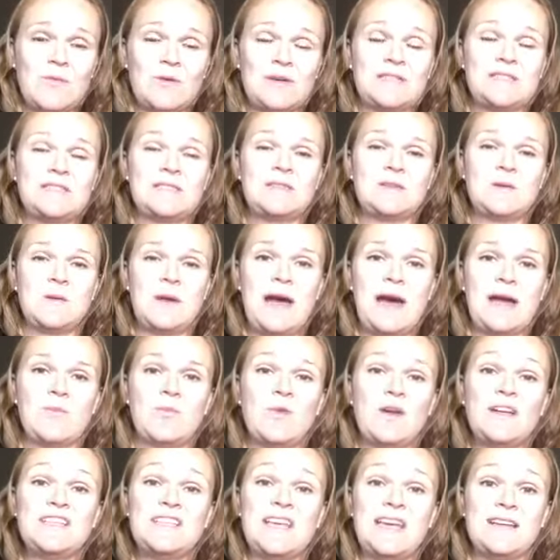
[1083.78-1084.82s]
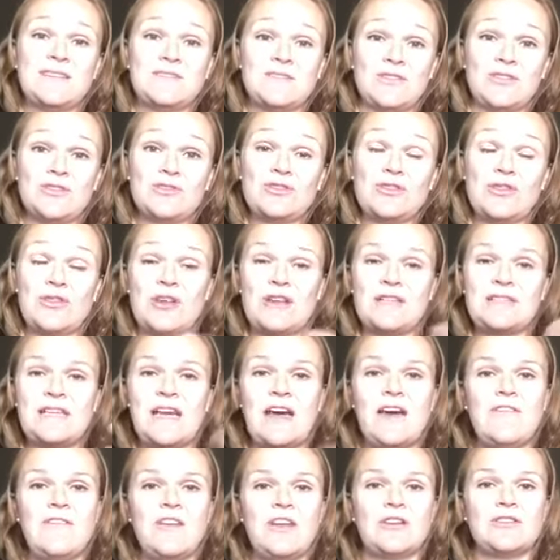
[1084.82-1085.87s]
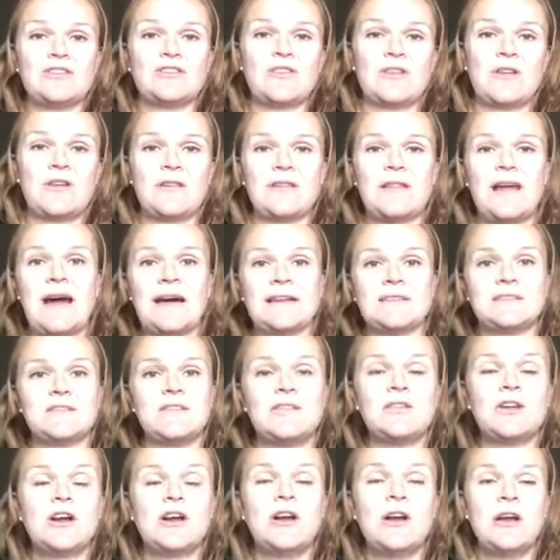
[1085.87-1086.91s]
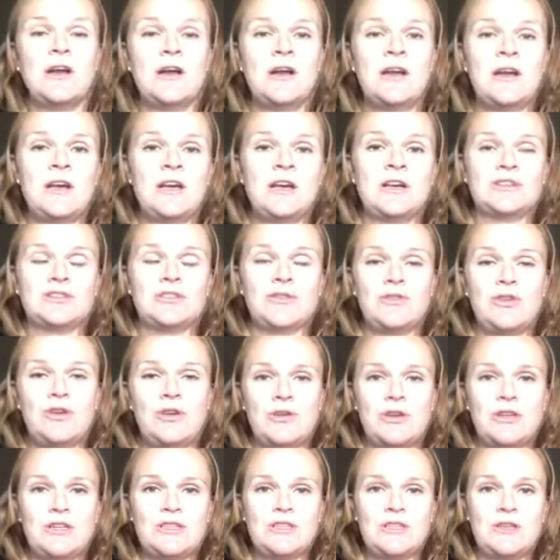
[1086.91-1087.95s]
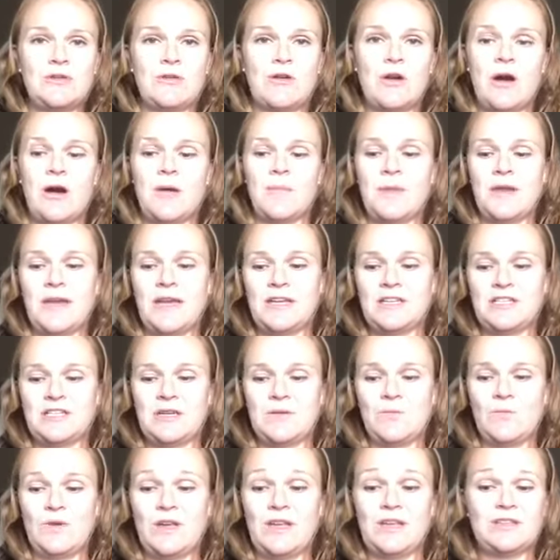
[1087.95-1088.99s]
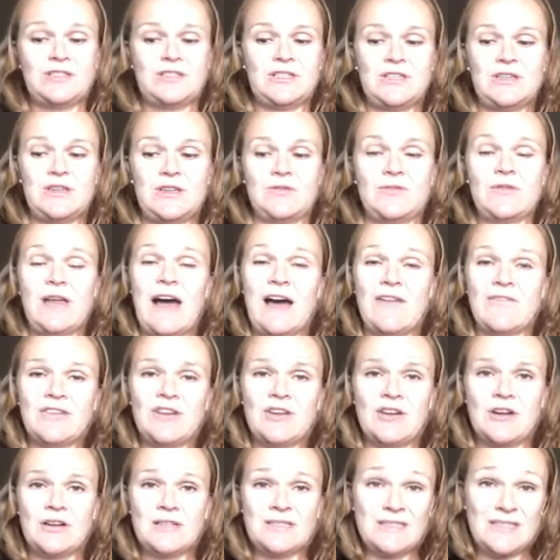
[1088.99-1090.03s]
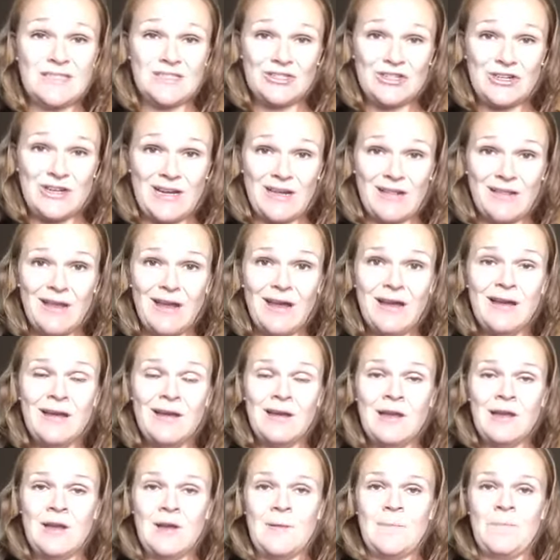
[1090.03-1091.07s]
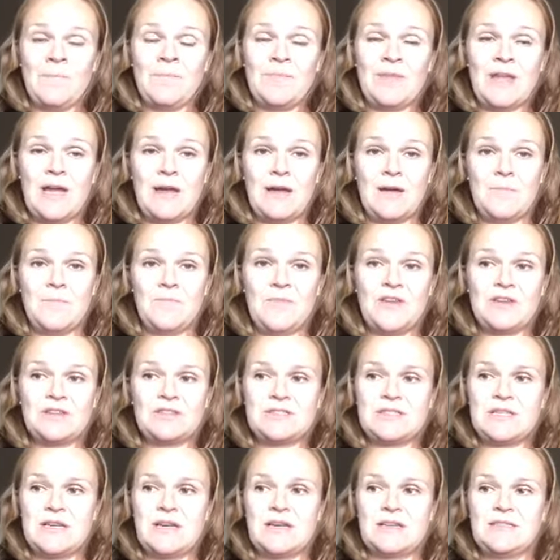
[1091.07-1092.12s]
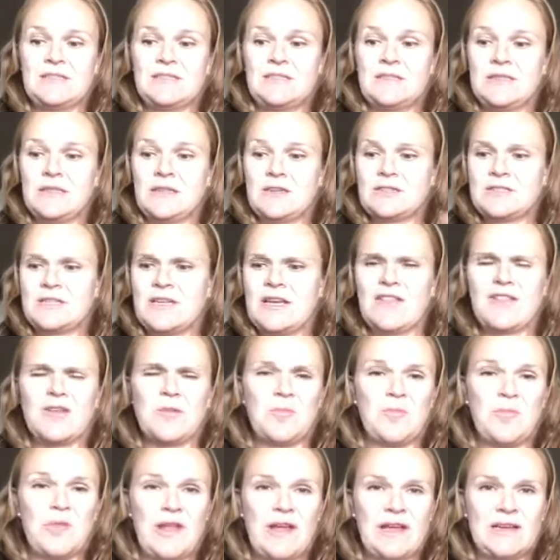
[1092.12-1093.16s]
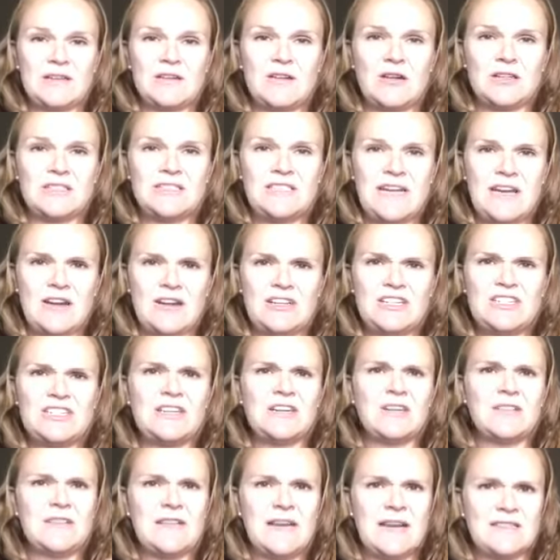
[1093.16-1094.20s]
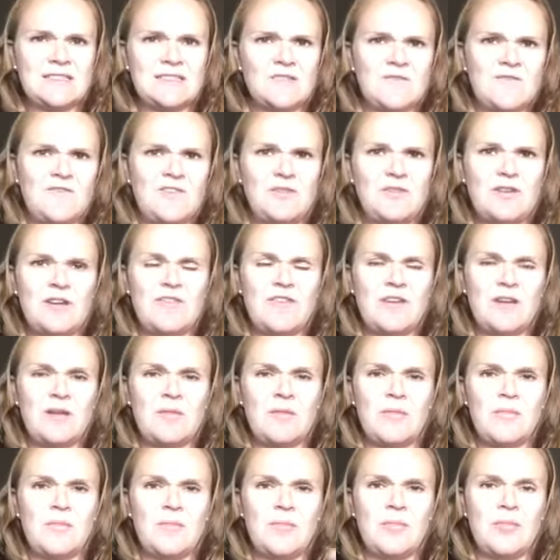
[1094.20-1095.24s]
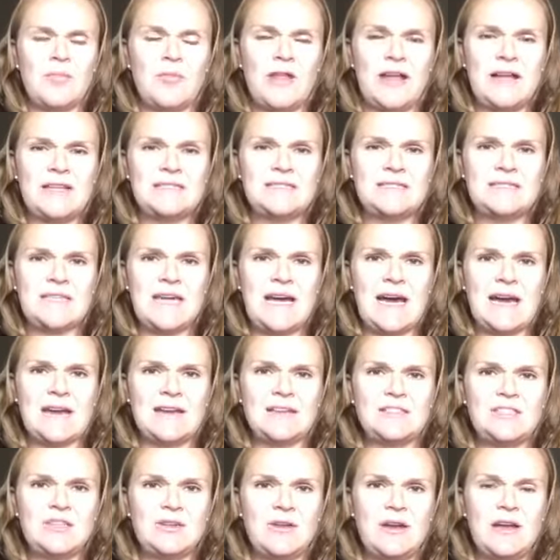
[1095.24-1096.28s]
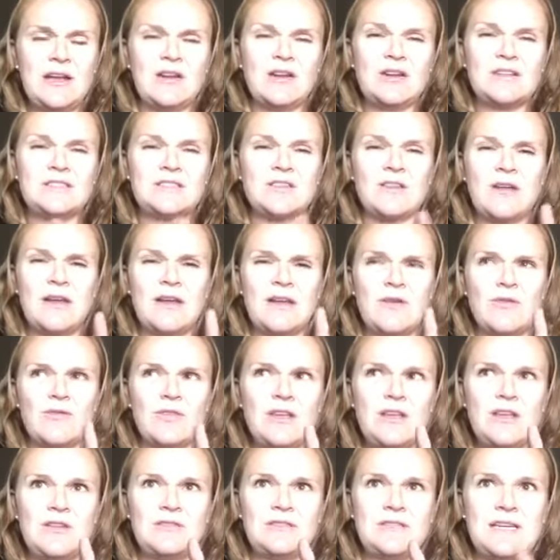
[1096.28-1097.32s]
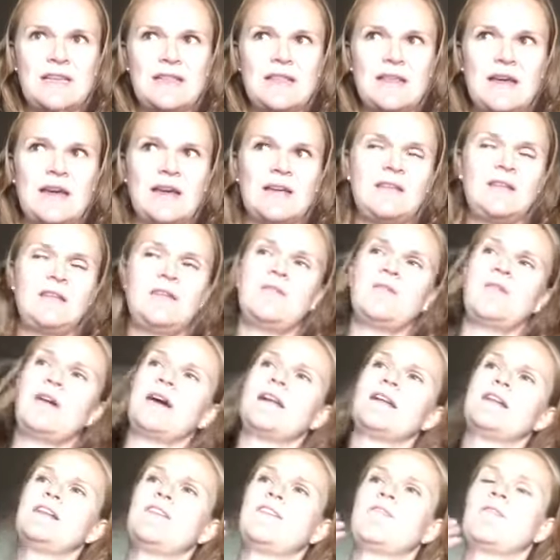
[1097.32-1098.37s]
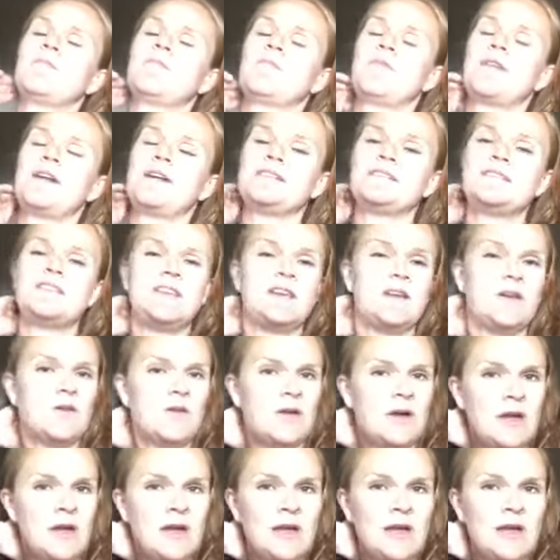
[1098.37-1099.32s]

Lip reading: was add witch hazel so that it's heavier, so that it lasts longer. So you can do a combination. We used to do lavender and citronella. There's another blend called TerraShield that has a few different blends added to it. Crystal, I know that you said that you had a different blend too.